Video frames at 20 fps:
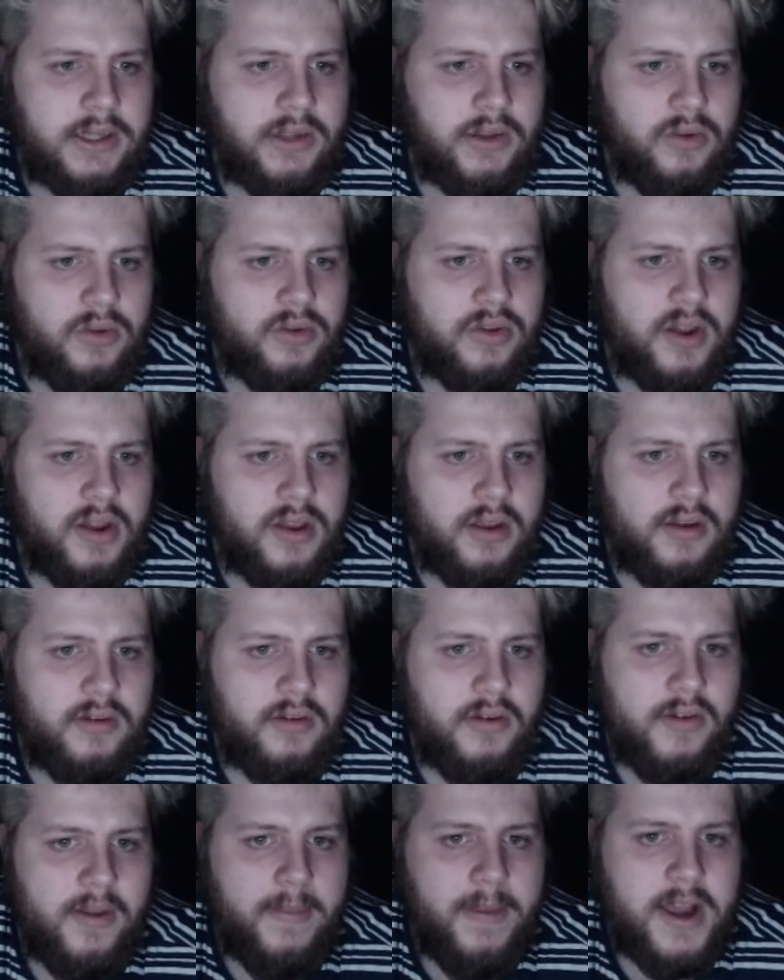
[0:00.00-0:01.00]
You'll start your career
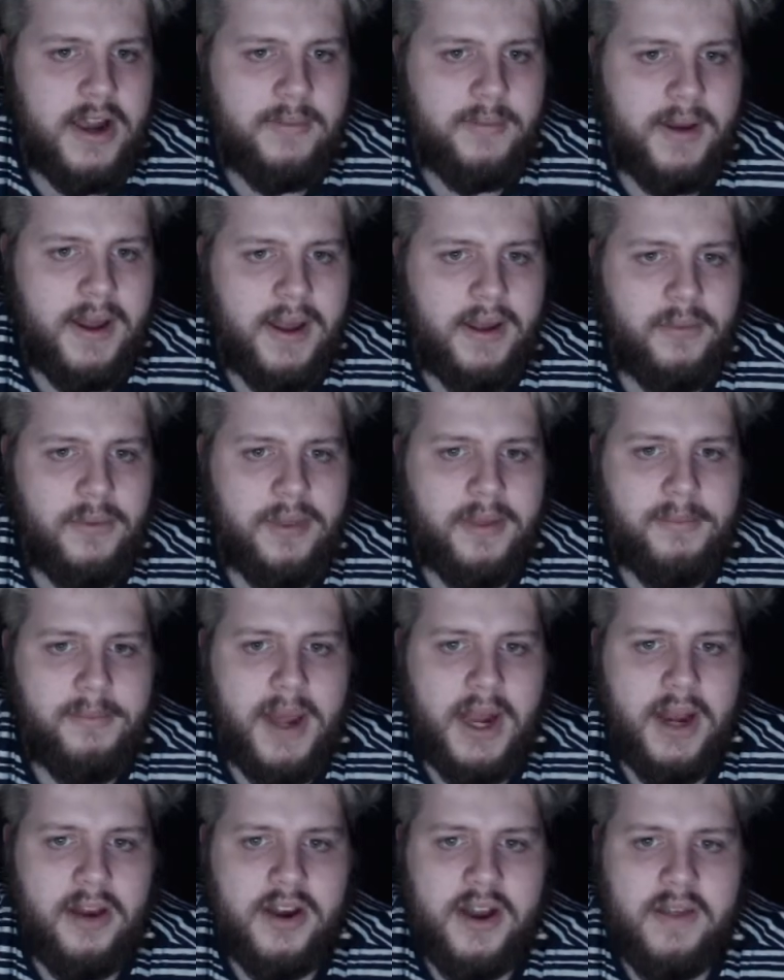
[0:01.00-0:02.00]
as a bench player, with the
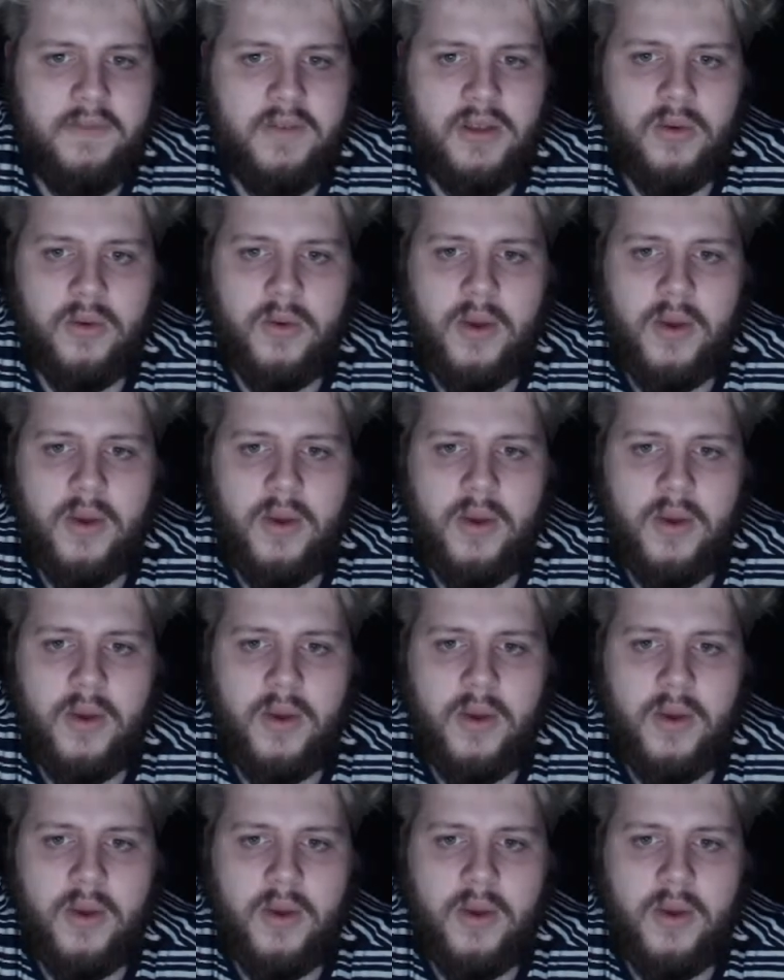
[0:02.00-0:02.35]
manager giving you